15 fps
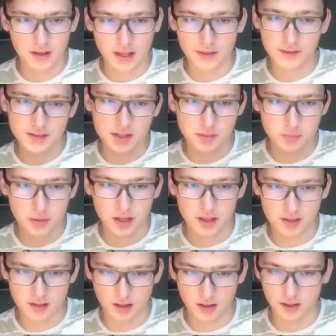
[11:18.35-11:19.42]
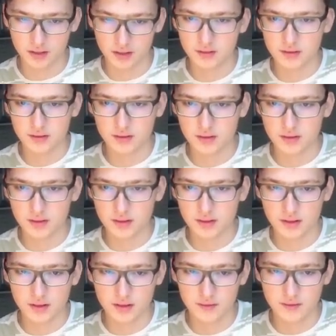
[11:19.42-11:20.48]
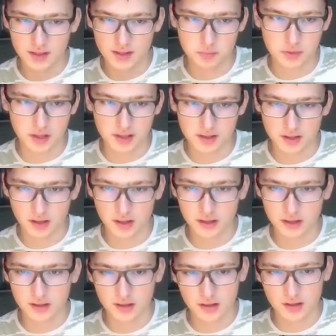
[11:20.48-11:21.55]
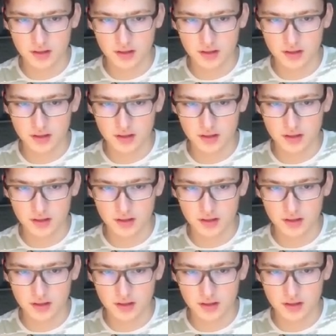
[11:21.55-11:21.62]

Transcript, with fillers: And this is pretty solid. This is pretty solid.